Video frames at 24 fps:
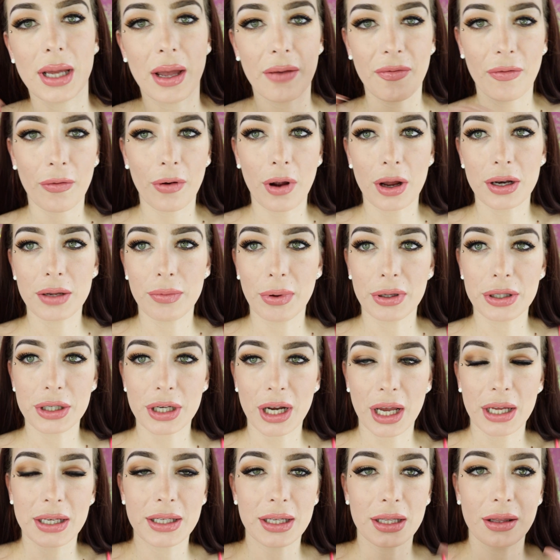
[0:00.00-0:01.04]
I forgot to mention
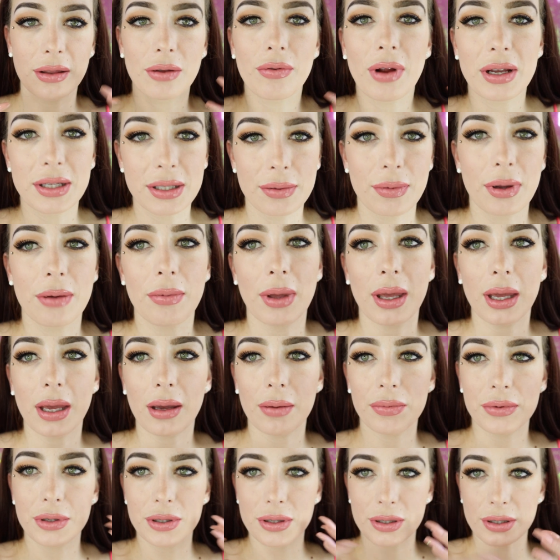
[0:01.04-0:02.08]
I did the rest of my
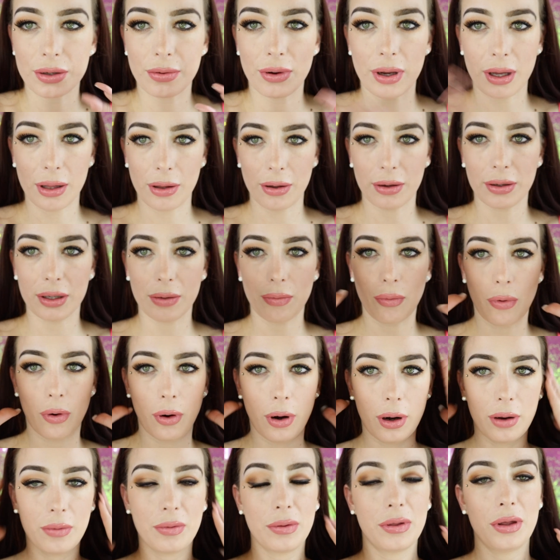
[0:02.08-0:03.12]
makeup just so I looked
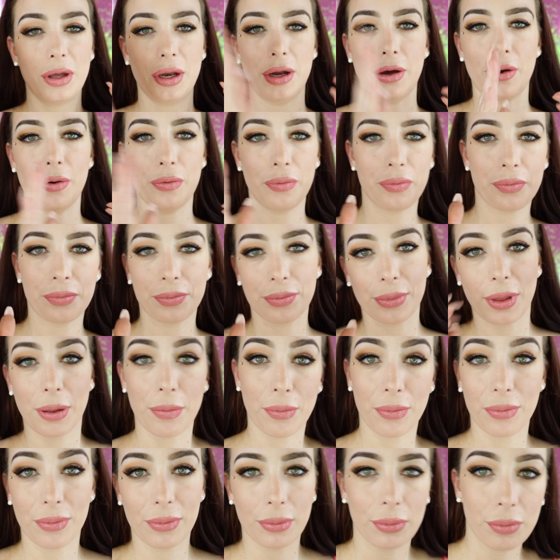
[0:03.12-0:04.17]
more, you know,
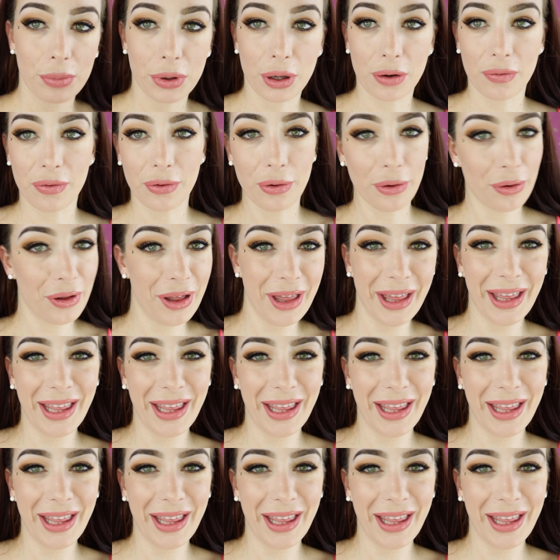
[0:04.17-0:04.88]
beautiful.